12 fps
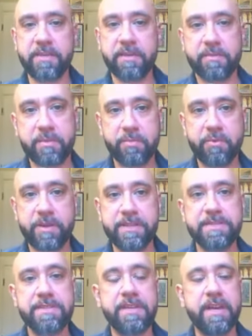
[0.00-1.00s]
The, the
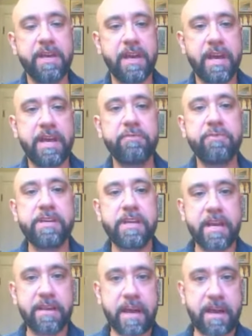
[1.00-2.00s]
prince Henry
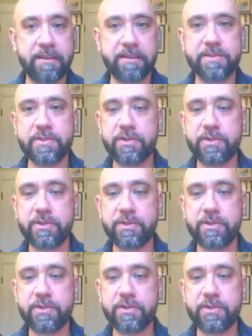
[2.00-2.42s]
and Alex,